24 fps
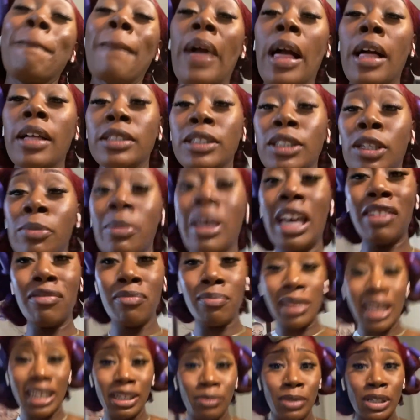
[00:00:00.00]
Also, Bath and
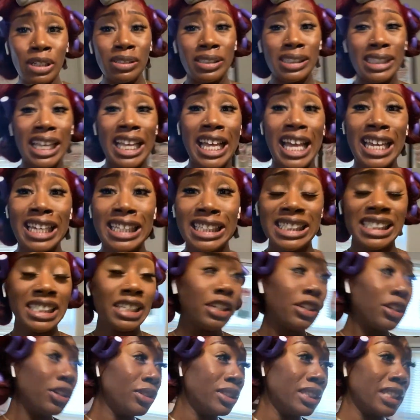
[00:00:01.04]
Body Works got a
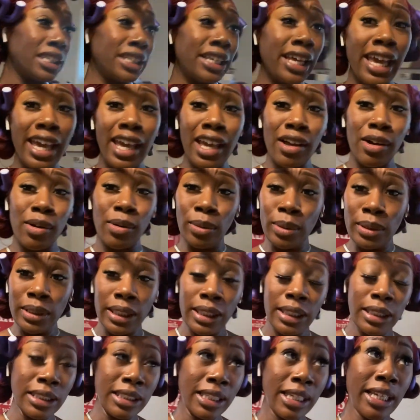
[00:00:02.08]
sale today
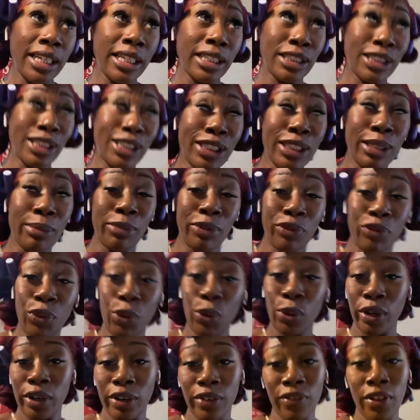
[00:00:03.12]
only. Today is December
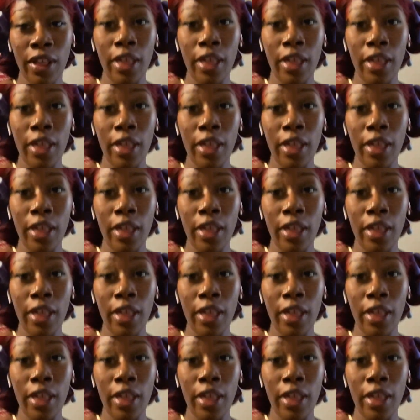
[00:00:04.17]
fourth.